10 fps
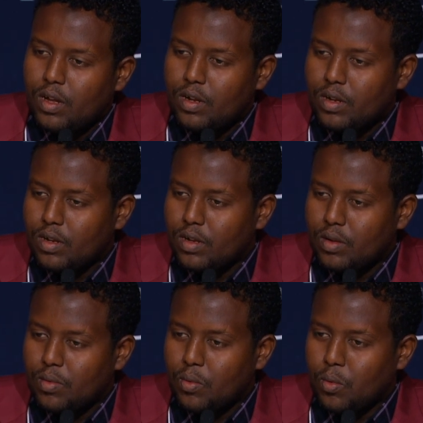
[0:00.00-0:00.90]
And Uh,
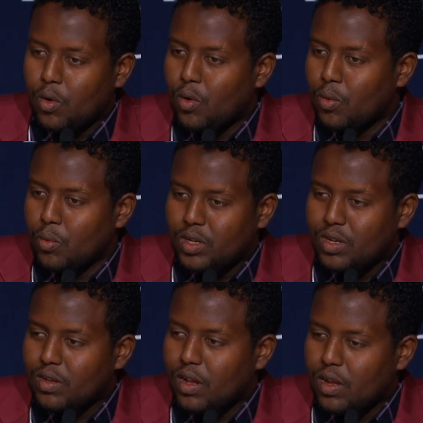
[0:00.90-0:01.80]
We're, all, we're
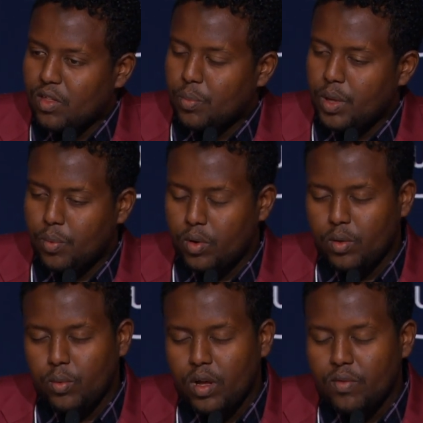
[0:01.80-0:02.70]
just like other people,
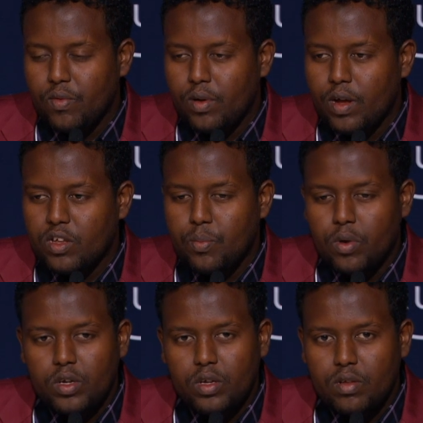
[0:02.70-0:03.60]
and we have
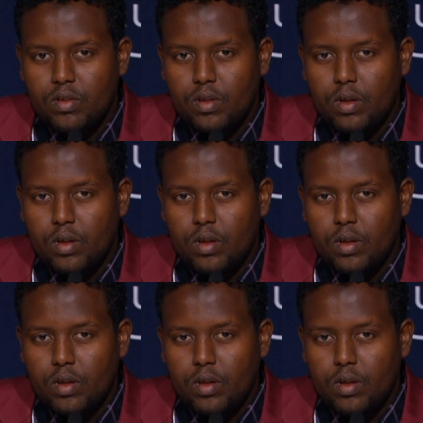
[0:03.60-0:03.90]
aspirations,